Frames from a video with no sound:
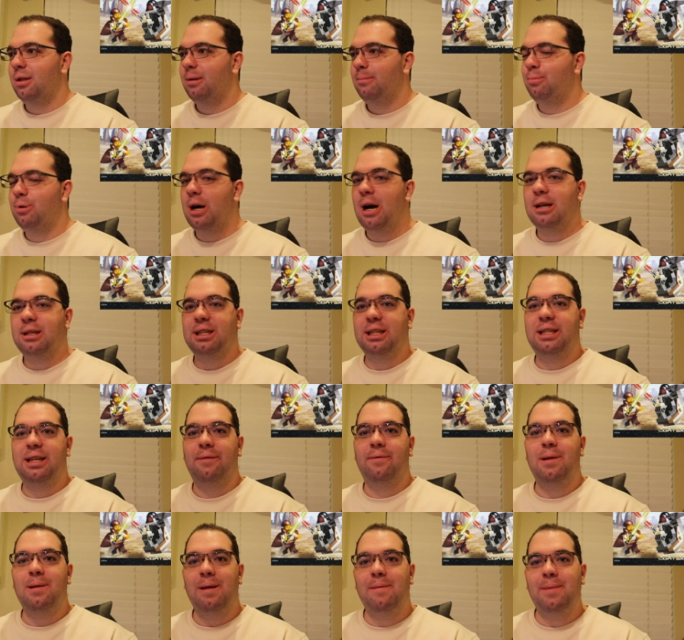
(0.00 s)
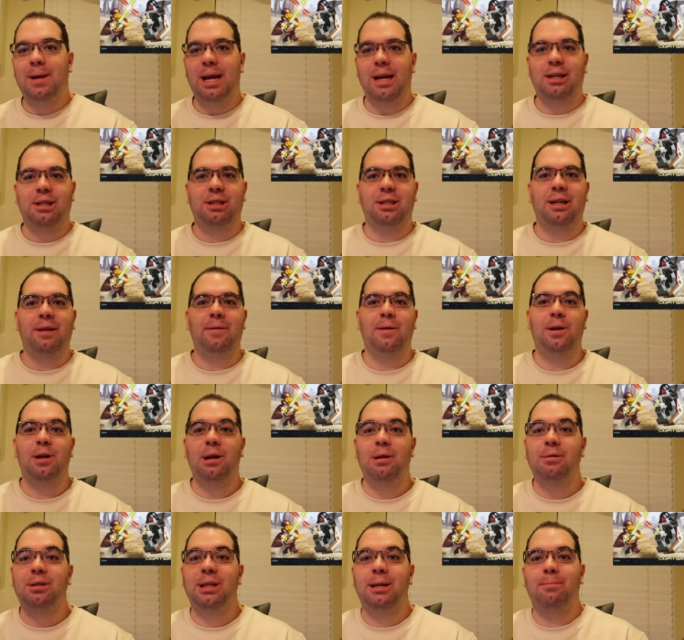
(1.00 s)
Process of elimination. If you're
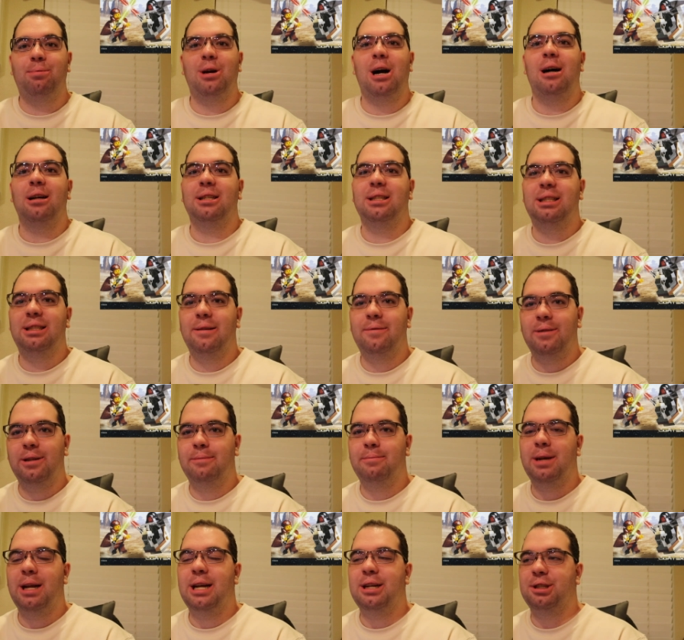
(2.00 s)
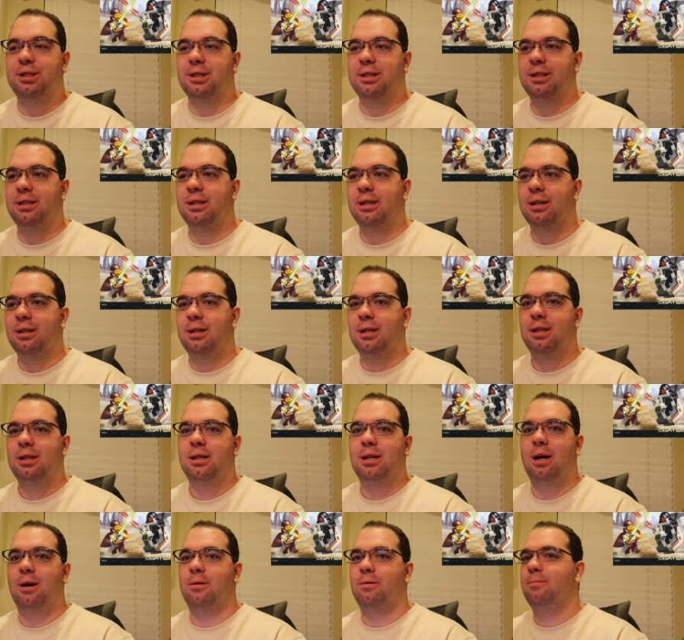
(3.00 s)
using process of elimination,
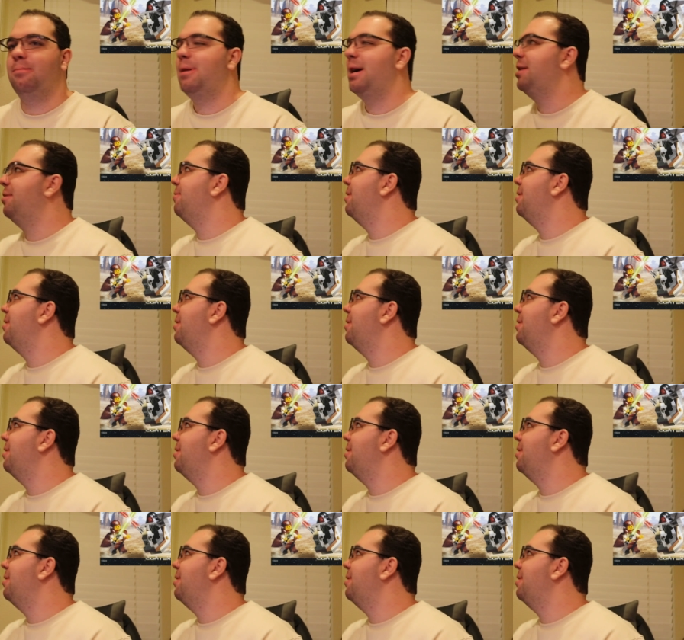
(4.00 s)
oh, by the